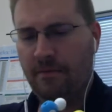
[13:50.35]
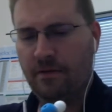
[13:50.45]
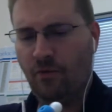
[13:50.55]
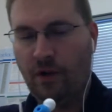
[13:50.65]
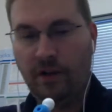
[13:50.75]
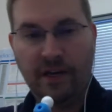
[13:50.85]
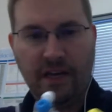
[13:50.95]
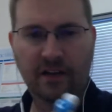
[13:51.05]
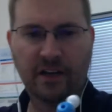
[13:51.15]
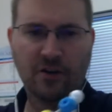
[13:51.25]
willy
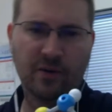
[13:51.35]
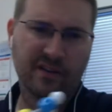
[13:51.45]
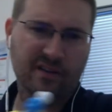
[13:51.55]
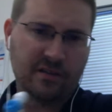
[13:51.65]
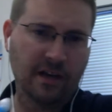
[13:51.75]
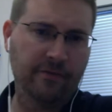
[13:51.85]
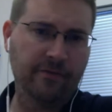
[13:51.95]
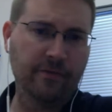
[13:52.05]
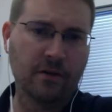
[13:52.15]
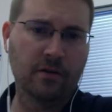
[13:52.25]
nilly doing this stuff,
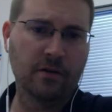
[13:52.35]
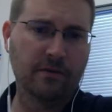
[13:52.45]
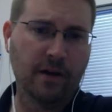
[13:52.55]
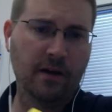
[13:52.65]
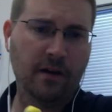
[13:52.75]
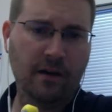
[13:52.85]
you could uh,